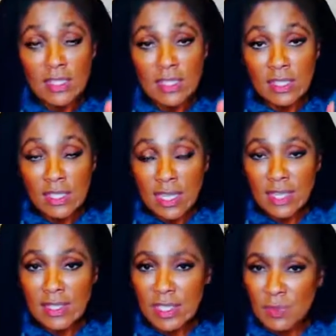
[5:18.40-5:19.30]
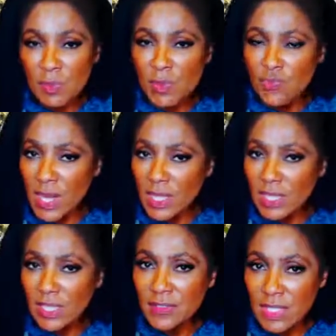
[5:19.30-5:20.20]
the studies seem to be
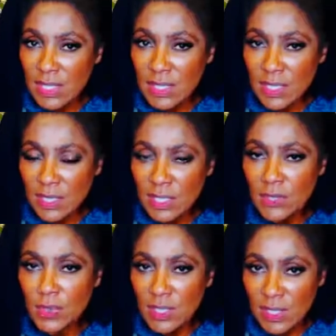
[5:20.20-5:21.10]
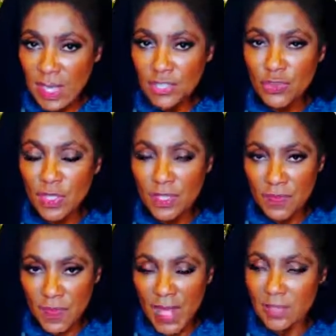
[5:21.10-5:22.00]
relatively consistent with saturated
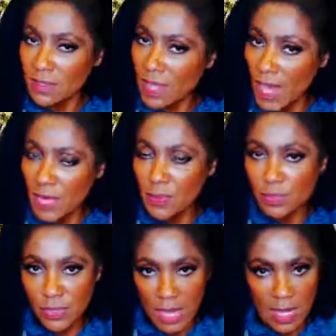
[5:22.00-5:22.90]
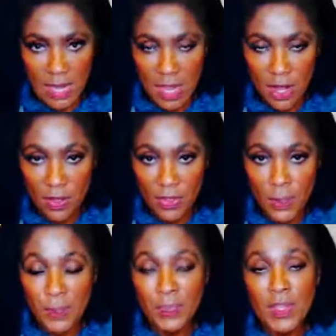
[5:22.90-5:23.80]
fats and brain health.
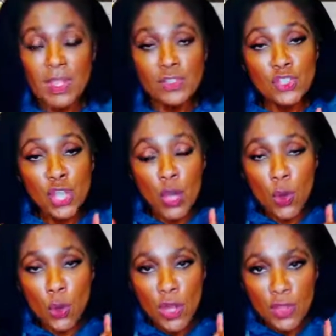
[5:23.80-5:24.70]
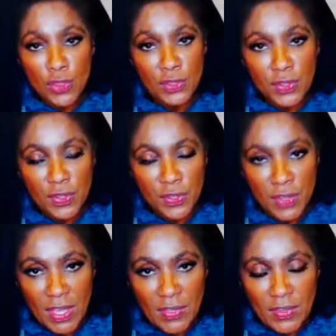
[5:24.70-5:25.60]
So those are the
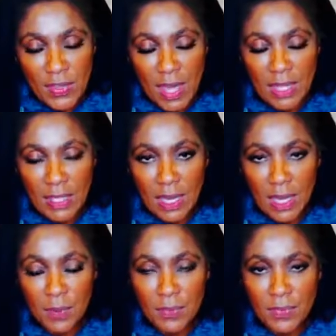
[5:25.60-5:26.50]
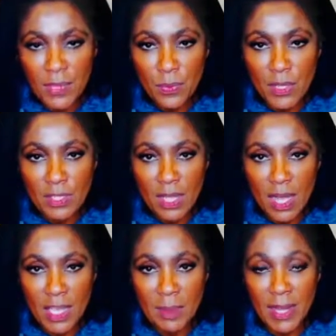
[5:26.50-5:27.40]
things that that we are
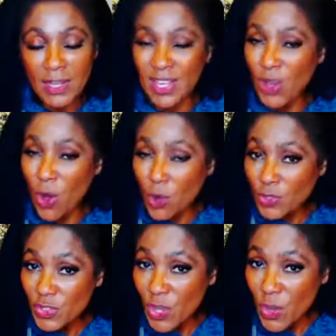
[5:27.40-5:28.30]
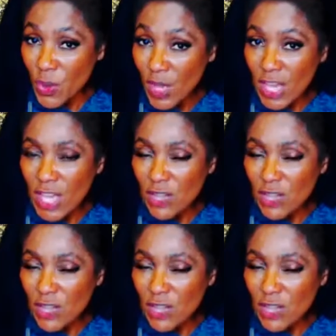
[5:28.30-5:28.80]
talking about here. Also,